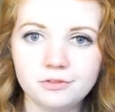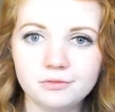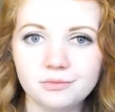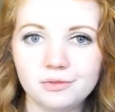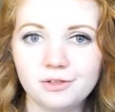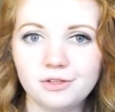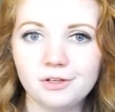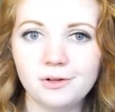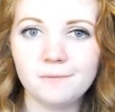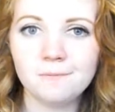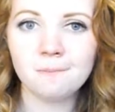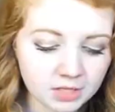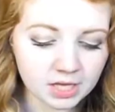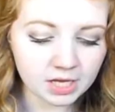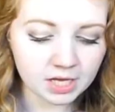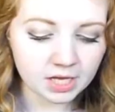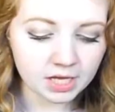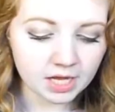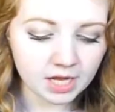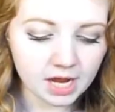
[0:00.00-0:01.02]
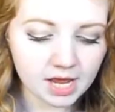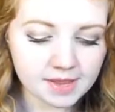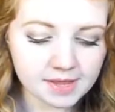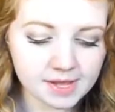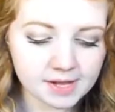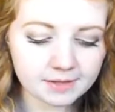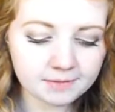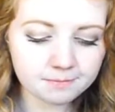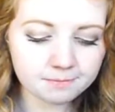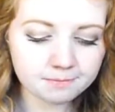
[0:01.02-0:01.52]
oil. And
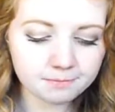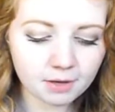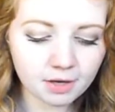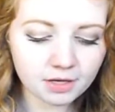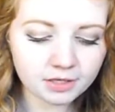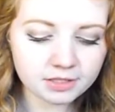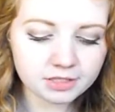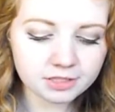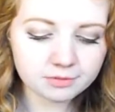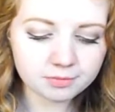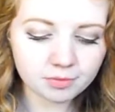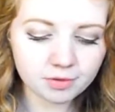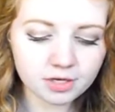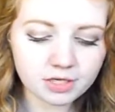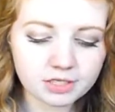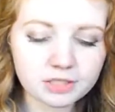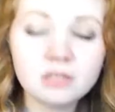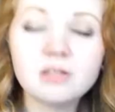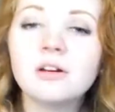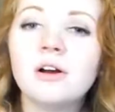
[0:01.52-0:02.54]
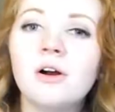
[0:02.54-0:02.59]
then body spray